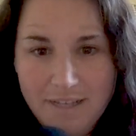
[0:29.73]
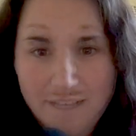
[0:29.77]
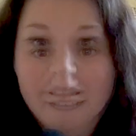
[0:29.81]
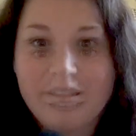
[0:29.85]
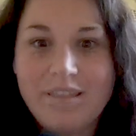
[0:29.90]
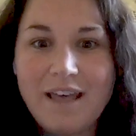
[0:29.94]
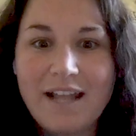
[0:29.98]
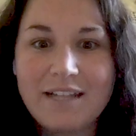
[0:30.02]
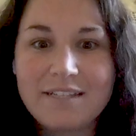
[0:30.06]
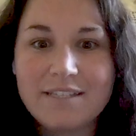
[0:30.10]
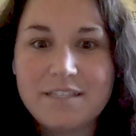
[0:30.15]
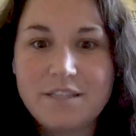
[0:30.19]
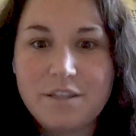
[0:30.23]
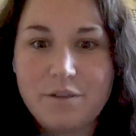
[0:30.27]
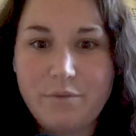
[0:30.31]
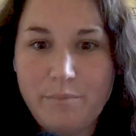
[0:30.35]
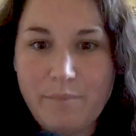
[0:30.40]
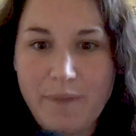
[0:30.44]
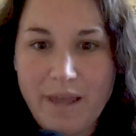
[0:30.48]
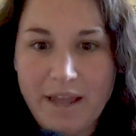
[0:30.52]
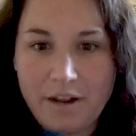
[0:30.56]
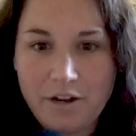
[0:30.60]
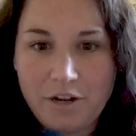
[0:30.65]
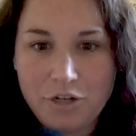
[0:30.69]
that's the
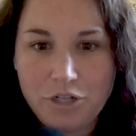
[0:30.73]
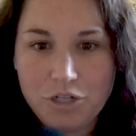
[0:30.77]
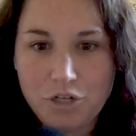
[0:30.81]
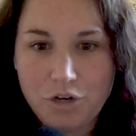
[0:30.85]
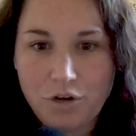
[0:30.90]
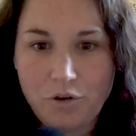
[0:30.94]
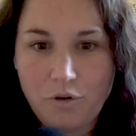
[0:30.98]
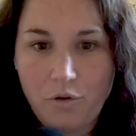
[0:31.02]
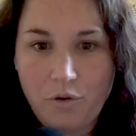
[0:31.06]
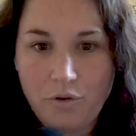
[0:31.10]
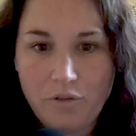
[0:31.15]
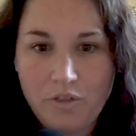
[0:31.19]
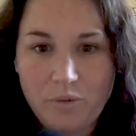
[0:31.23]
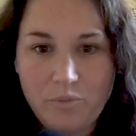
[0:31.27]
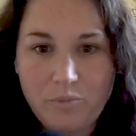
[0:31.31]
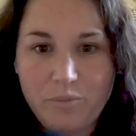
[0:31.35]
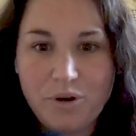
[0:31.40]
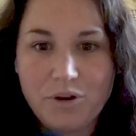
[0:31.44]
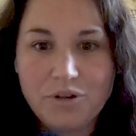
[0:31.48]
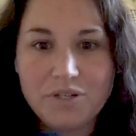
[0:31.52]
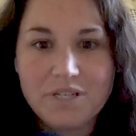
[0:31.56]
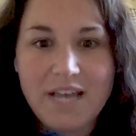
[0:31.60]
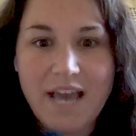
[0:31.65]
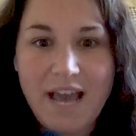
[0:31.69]
manager or the
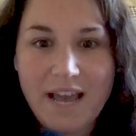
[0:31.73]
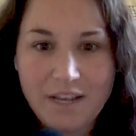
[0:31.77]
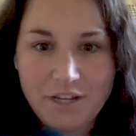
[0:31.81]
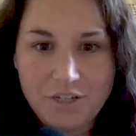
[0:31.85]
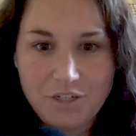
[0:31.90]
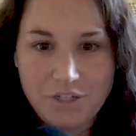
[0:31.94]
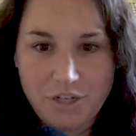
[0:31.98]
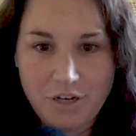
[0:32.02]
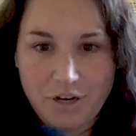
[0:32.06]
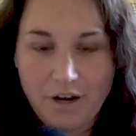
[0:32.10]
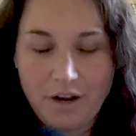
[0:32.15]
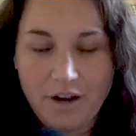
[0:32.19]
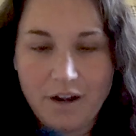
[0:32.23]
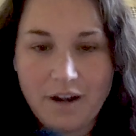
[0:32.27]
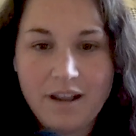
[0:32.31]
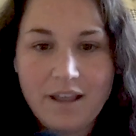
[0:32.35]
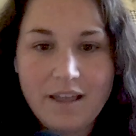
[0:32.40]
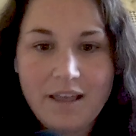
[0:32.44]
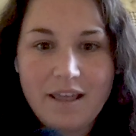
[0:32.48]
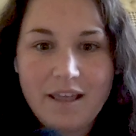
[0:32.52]
protector